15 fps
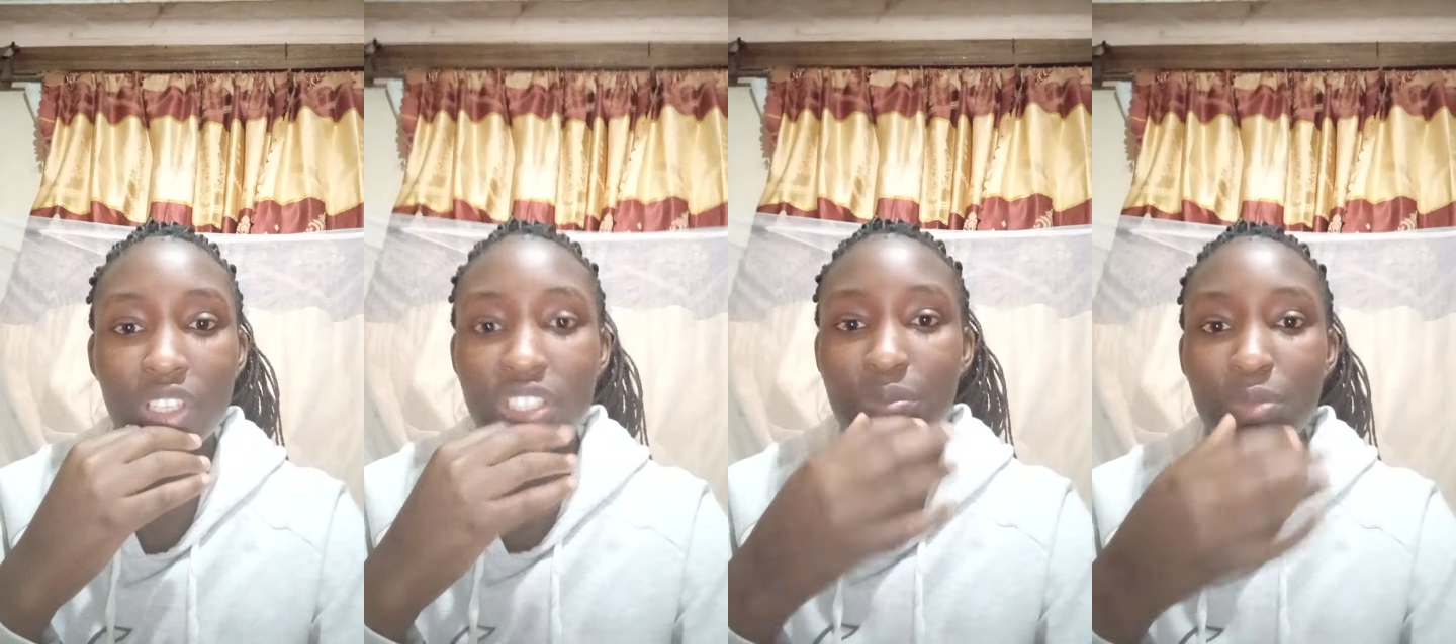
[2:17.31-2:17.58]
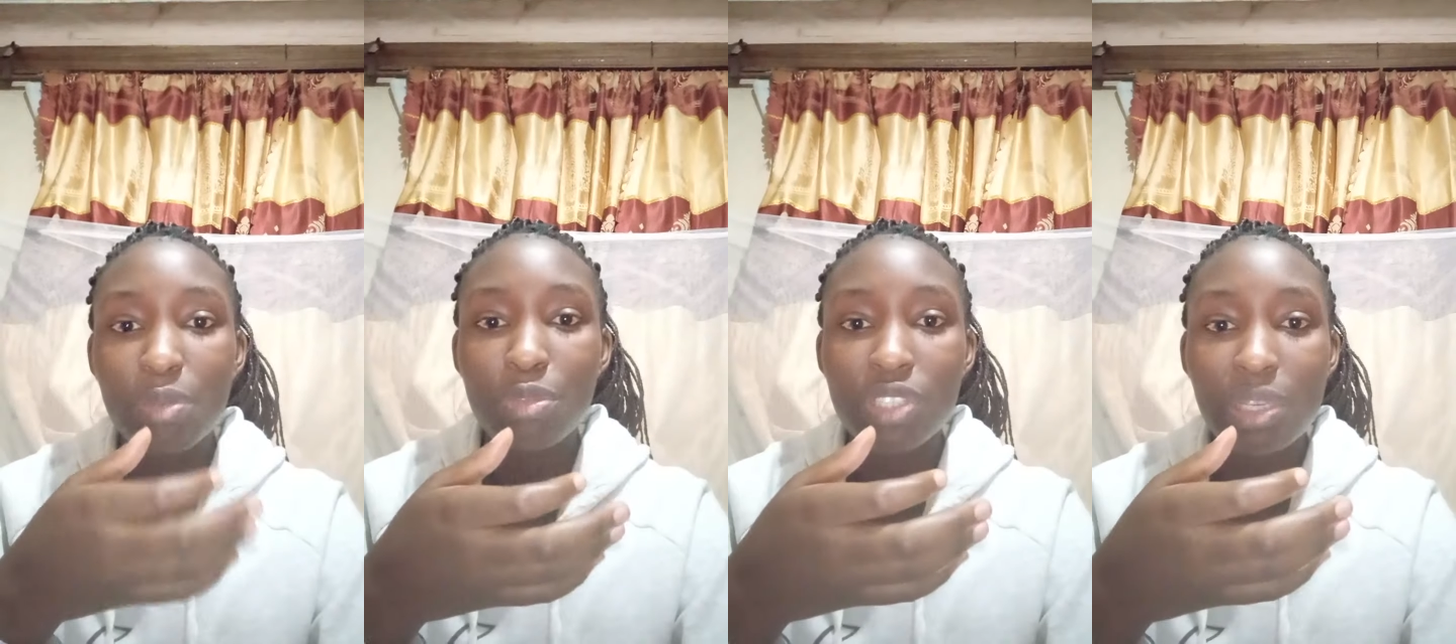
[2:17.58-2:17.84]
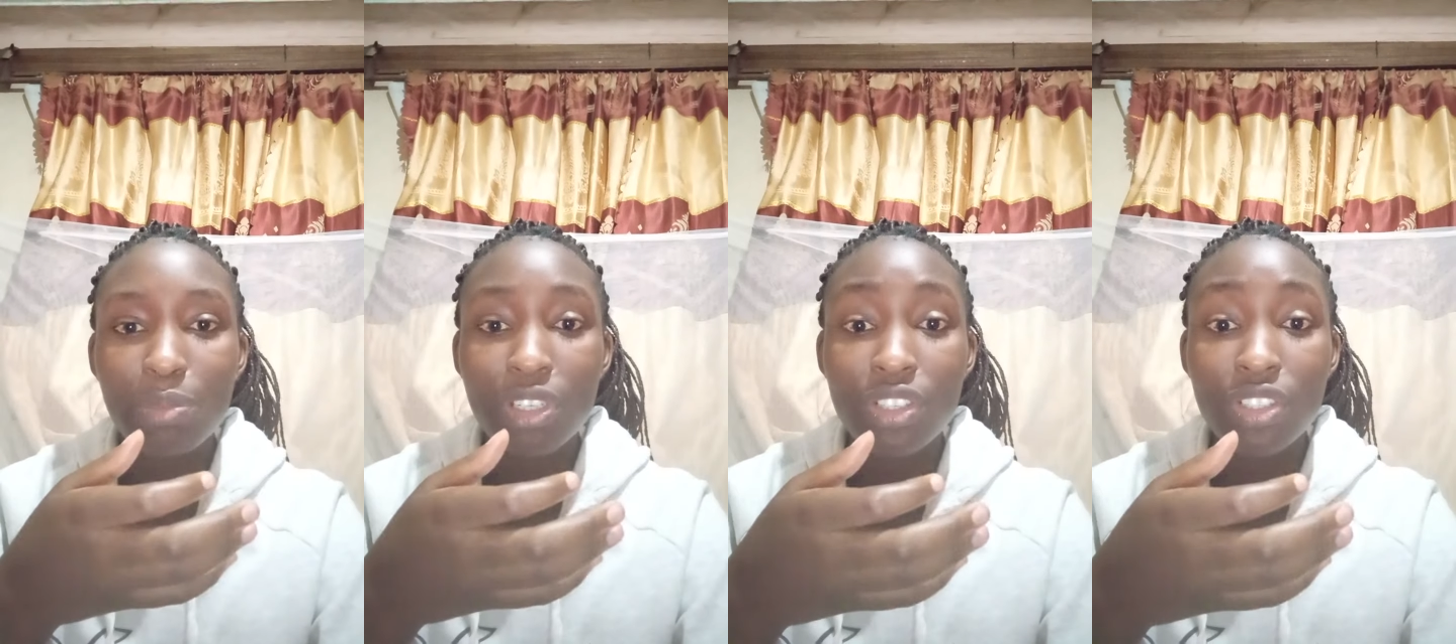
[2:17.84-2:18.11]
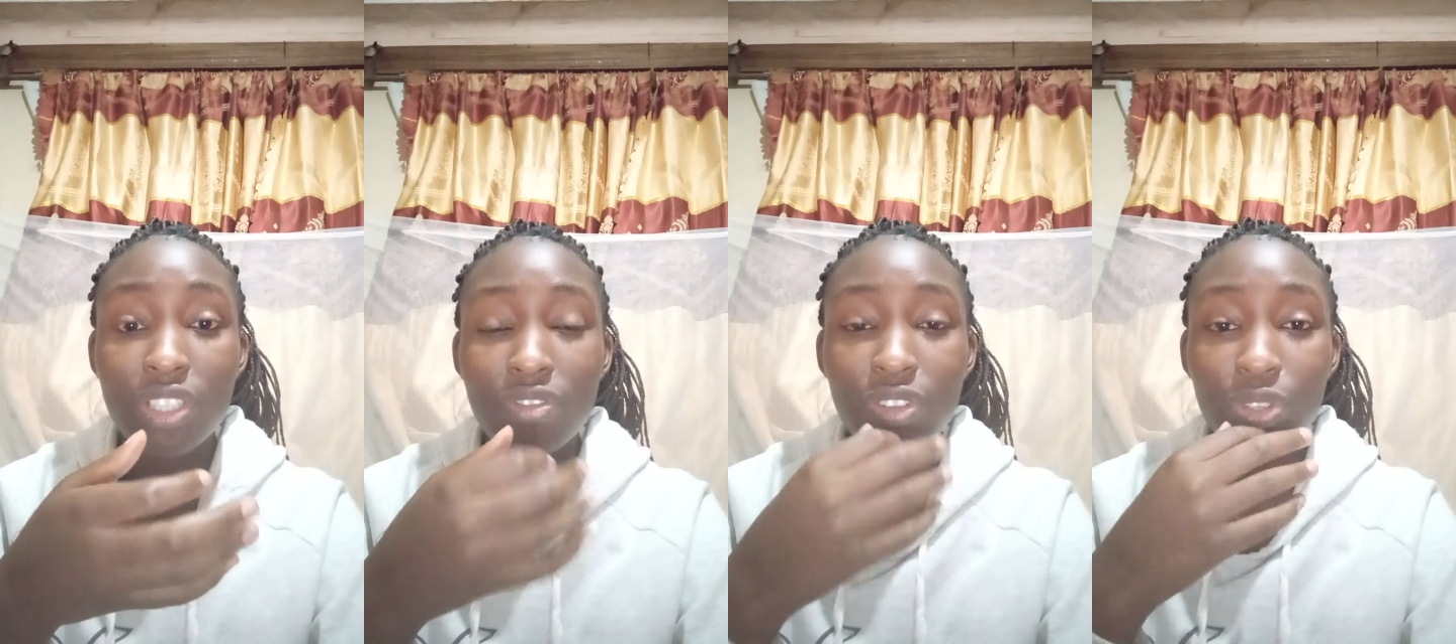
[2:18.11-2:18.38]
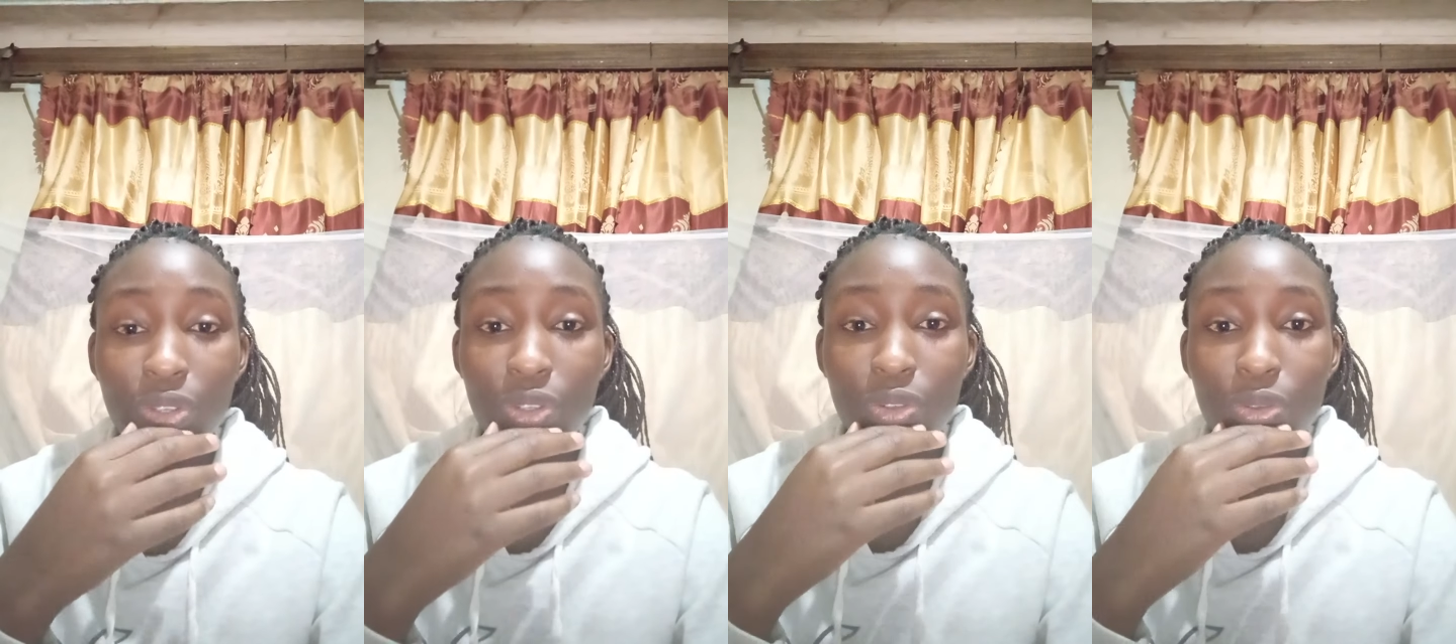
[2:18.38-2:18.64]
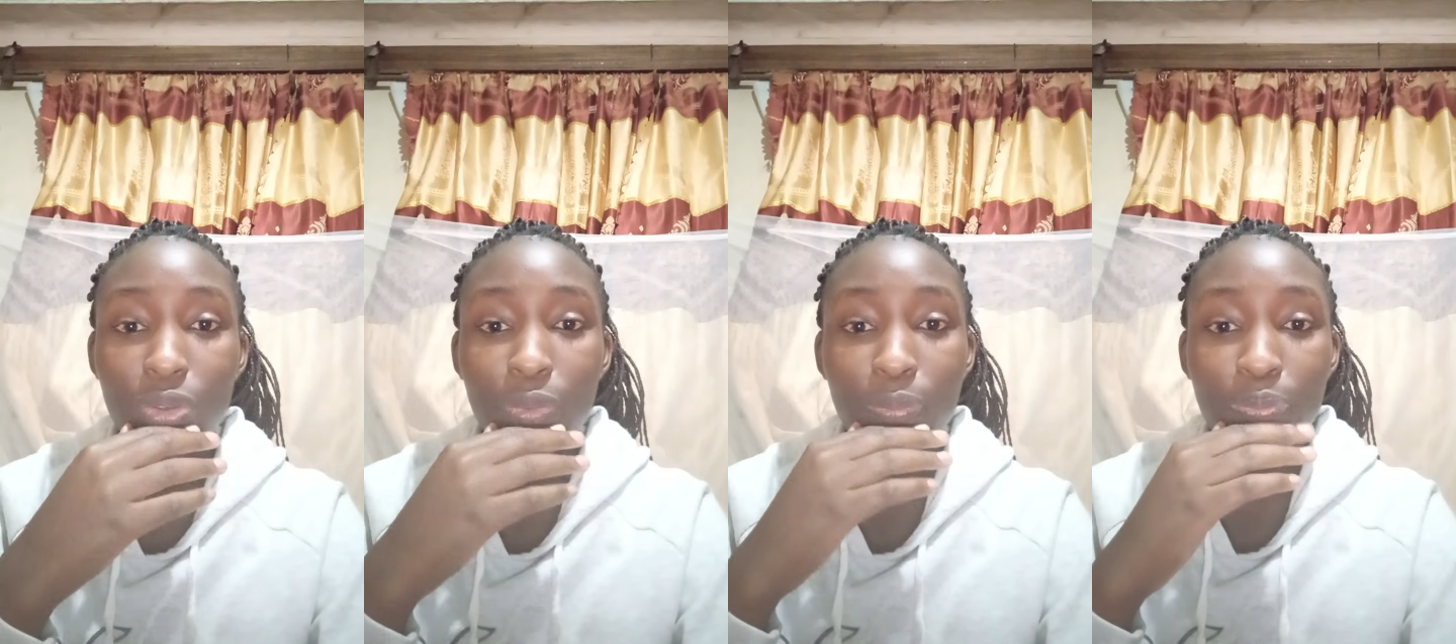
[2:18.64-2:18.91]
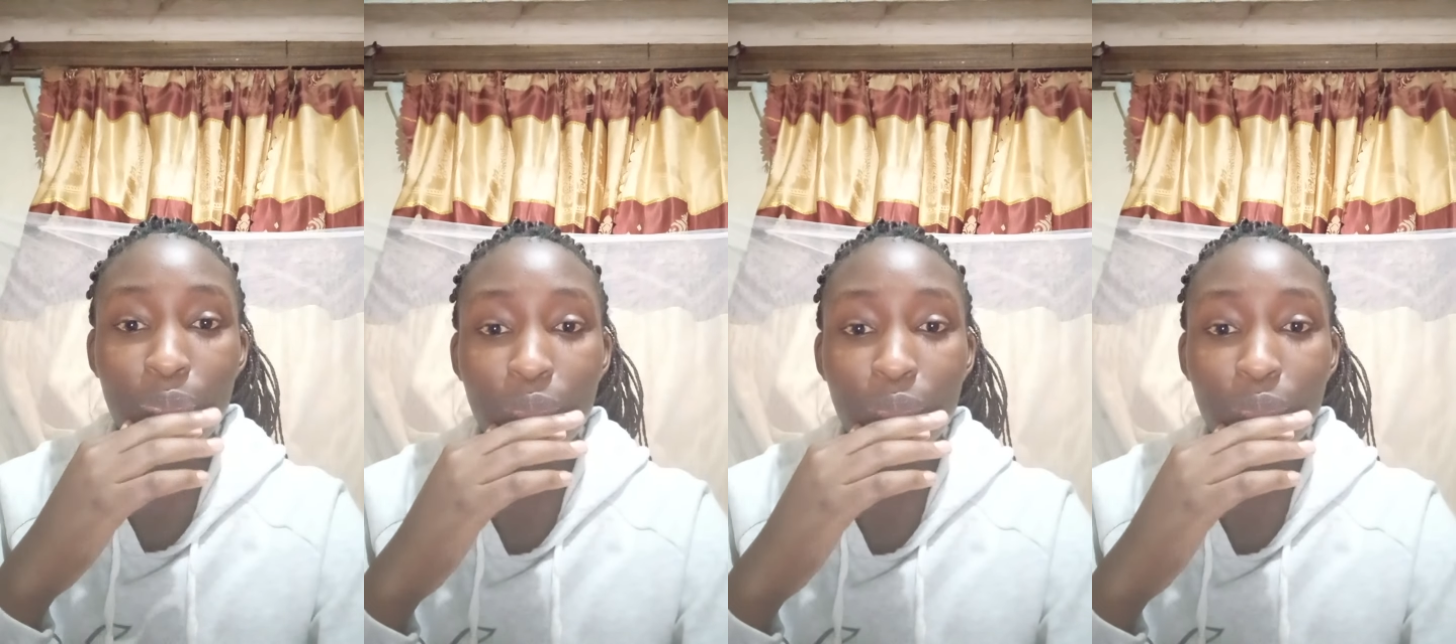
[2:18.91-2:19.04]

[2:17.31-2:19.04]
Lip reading: Let's say maybe somebody is giving you